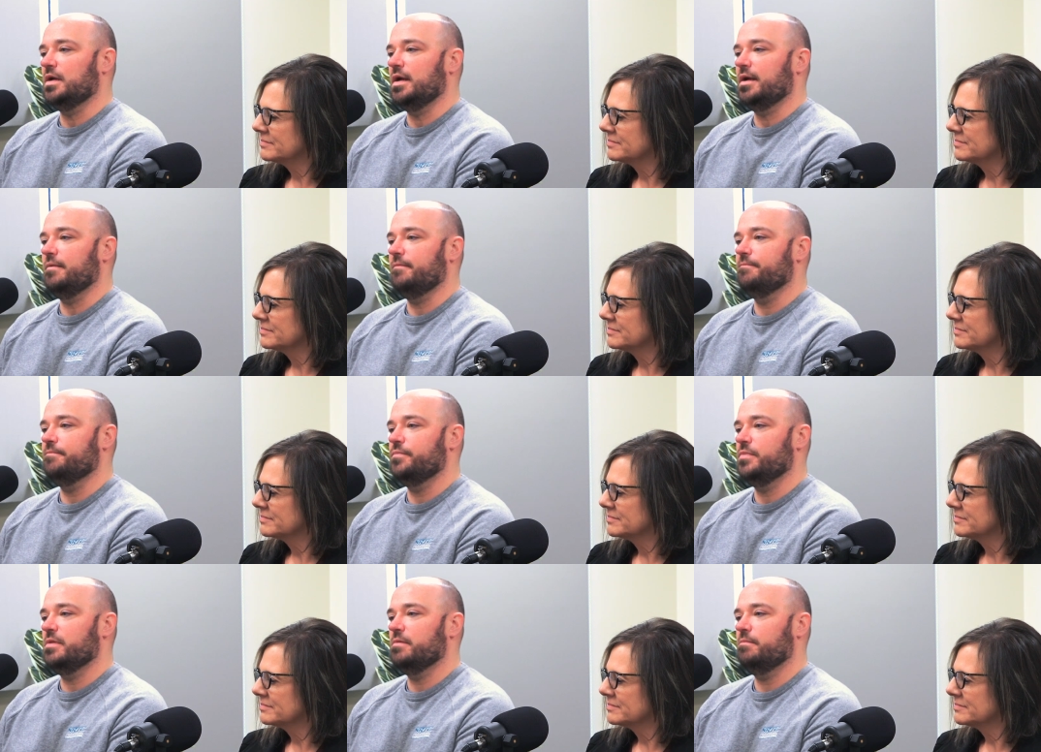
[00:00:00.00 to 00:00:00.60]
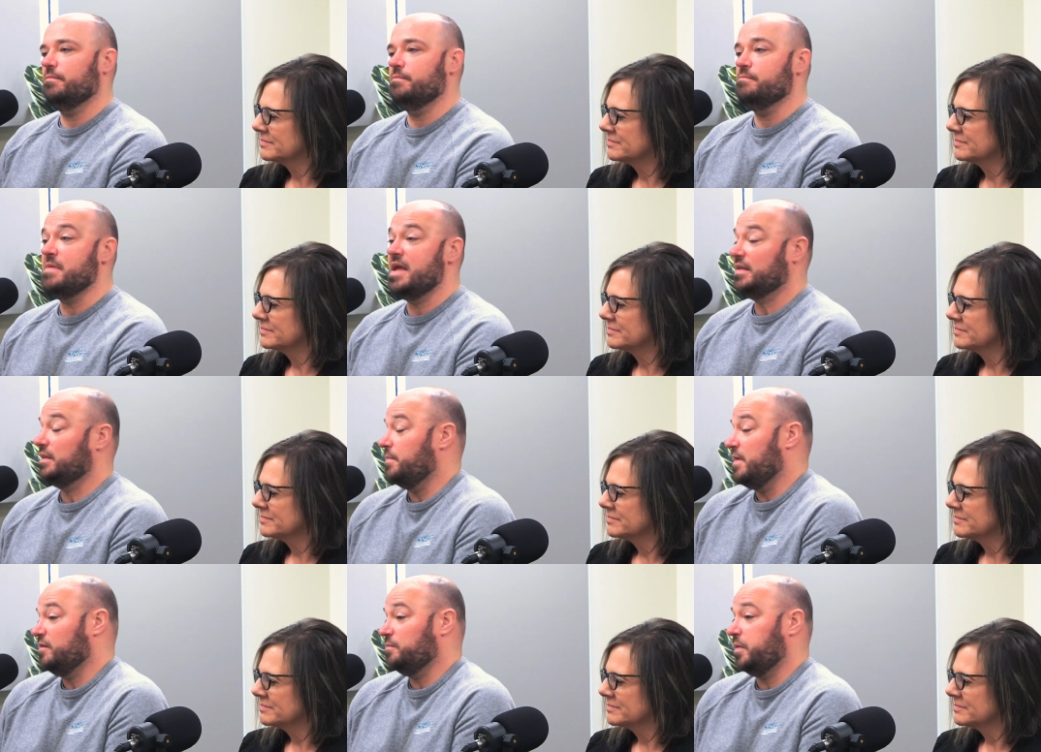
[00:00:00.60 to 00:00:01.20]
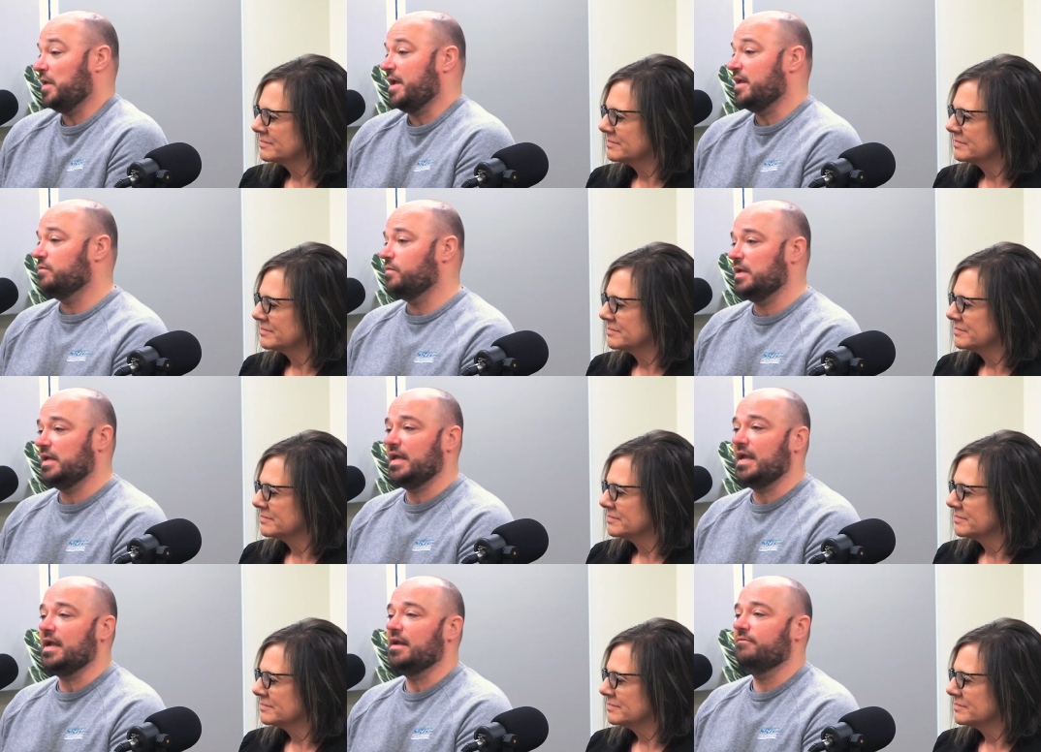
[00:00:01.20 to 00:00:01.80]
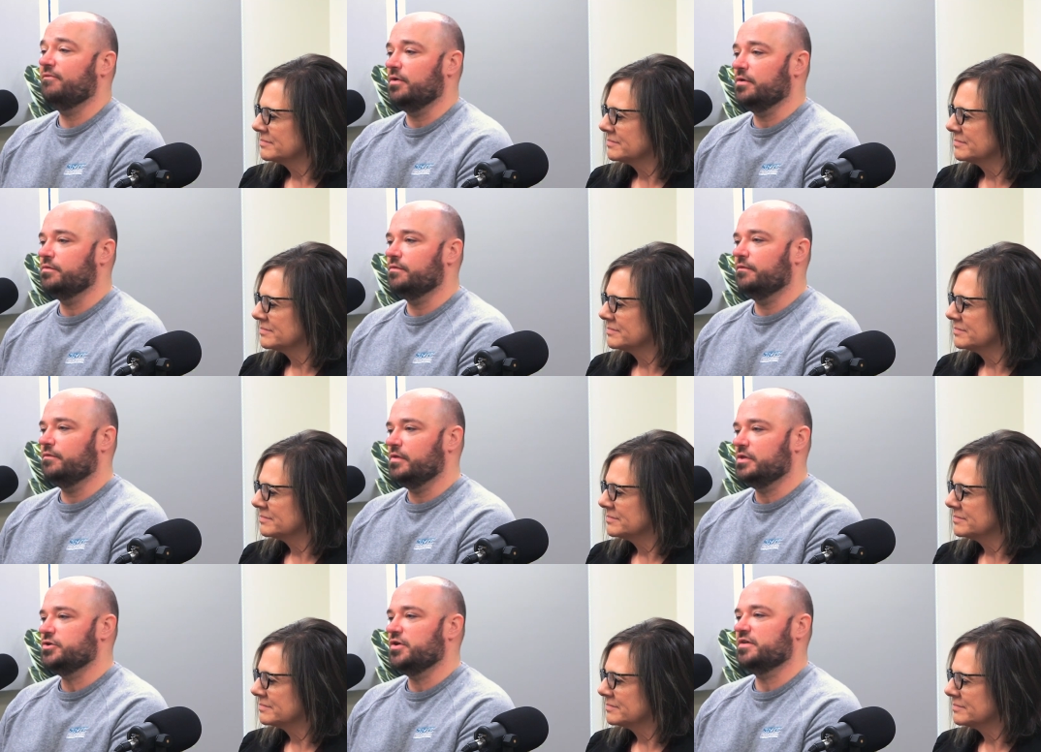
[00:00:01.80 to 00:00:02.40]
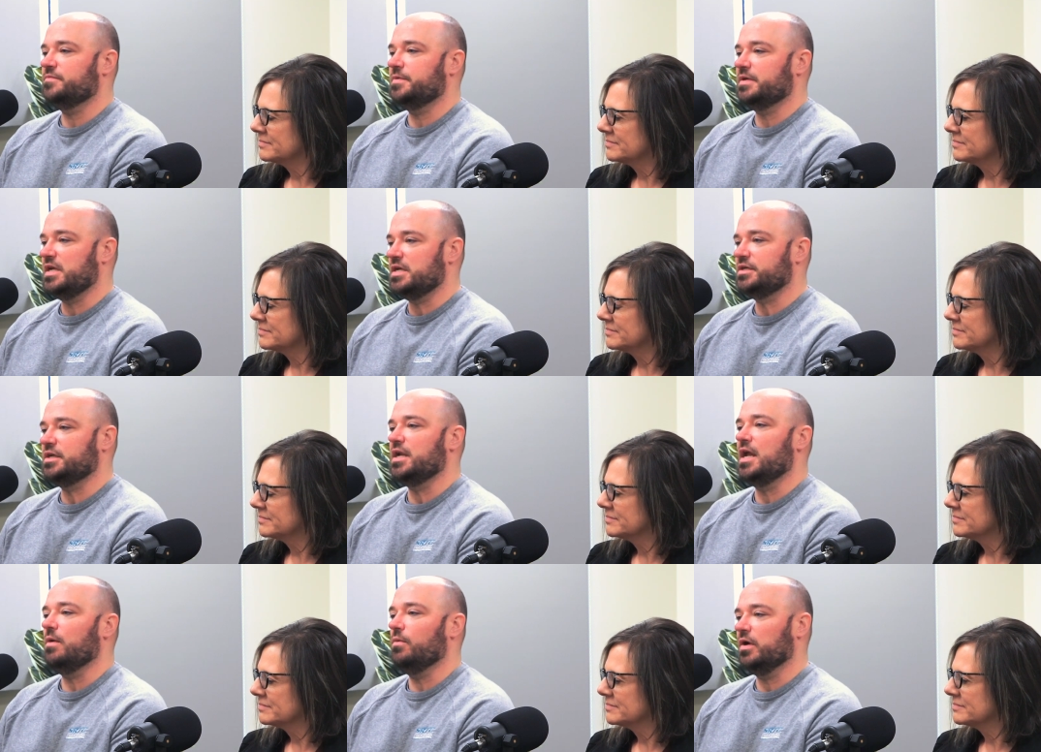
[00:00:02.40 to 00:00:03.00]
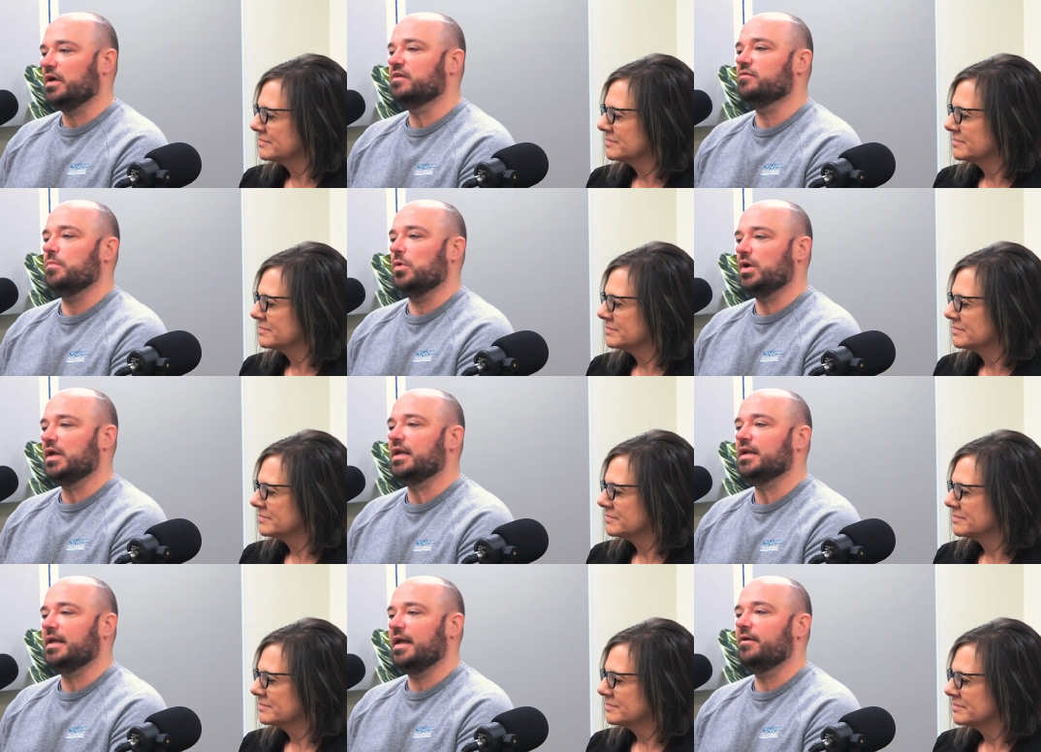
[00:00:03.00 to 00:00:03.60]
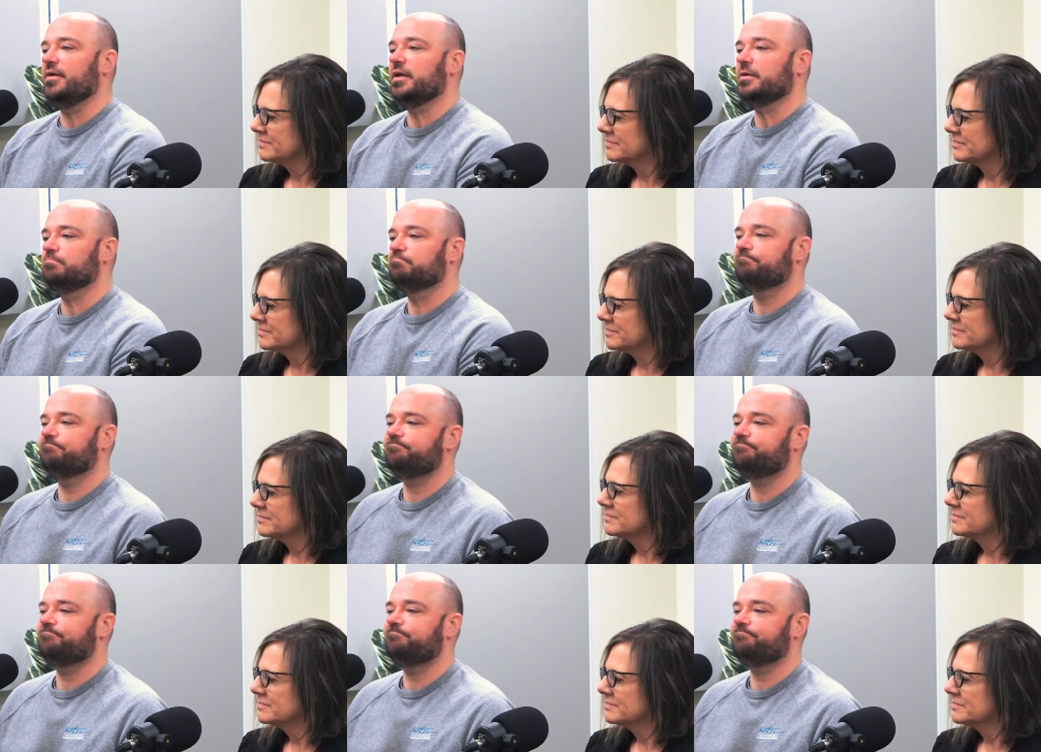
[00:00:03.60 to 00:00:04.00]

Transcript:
Speaker 1: right. um, make the best plans we can for the transportation network in Spokane County.